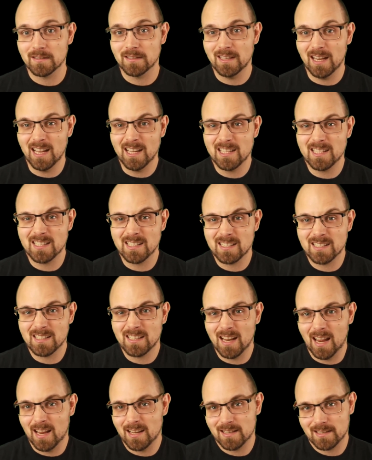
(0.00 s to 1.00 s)
does
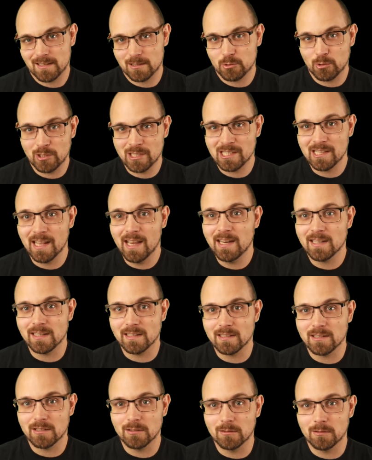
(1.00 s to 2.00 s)
that translate
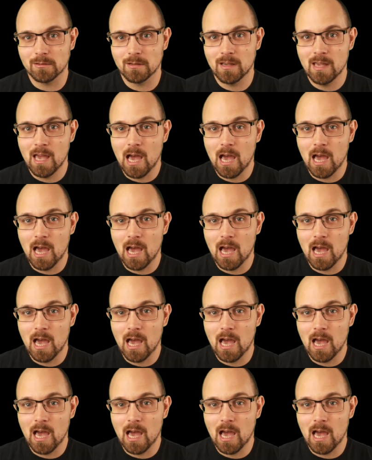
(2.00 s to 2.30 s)
into?